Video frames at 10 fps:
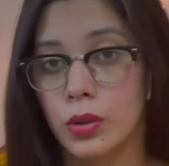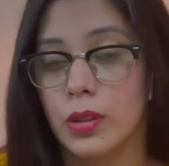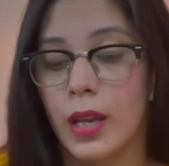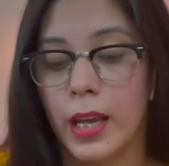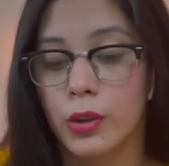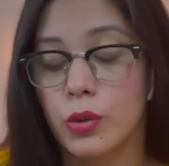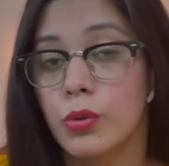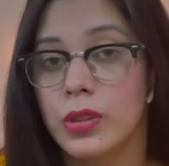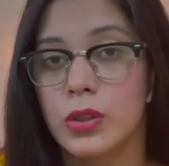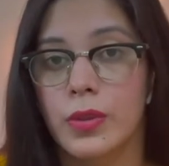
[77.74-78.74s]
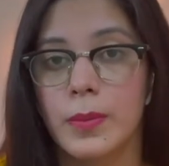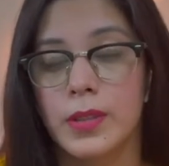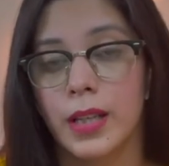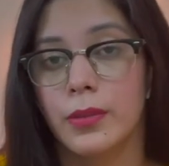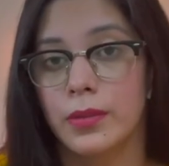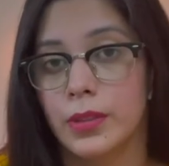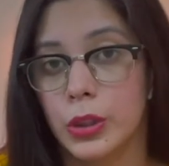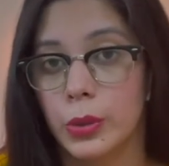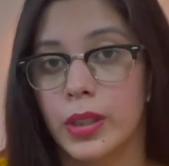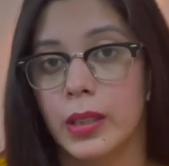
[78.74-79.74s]
and through this website you
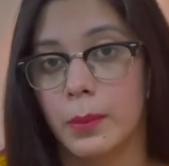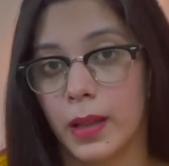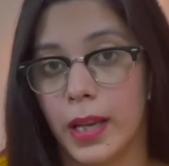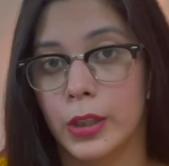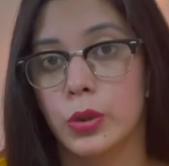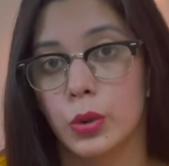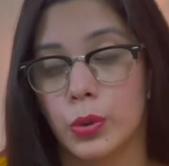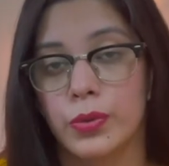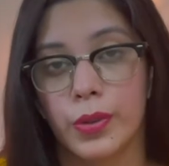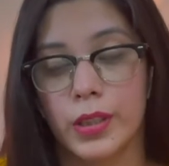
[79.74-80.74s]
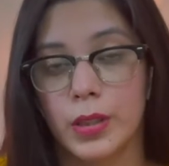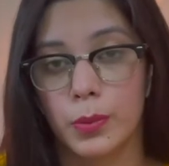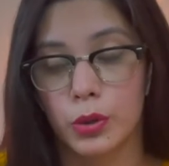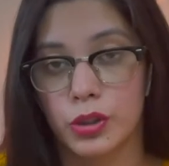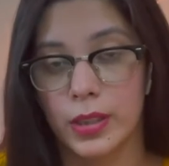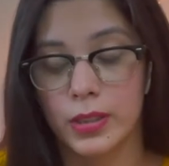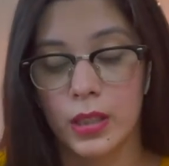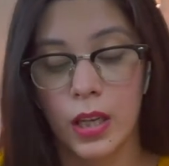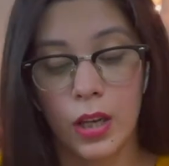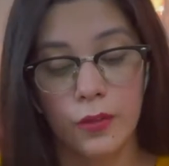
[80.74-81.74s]
can apply to those funded projects,
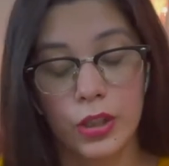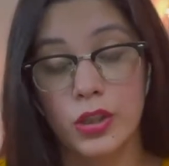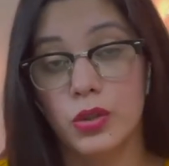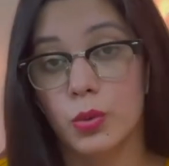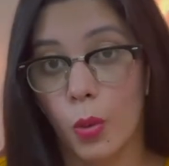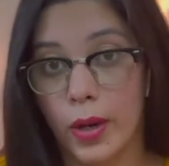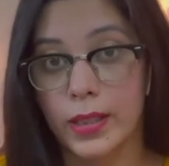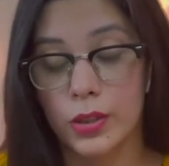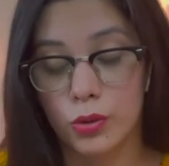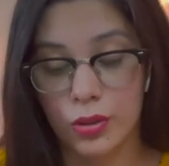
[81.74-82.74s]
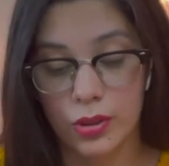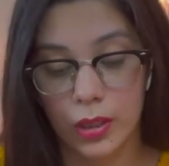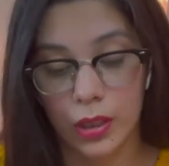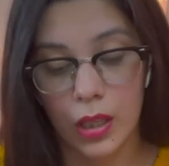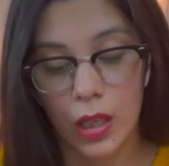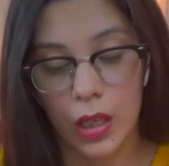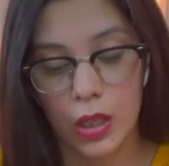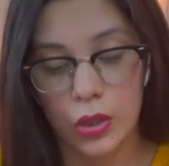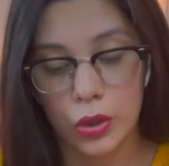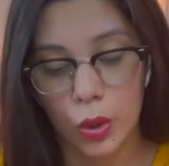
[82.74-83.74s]
which is quite interesting. So to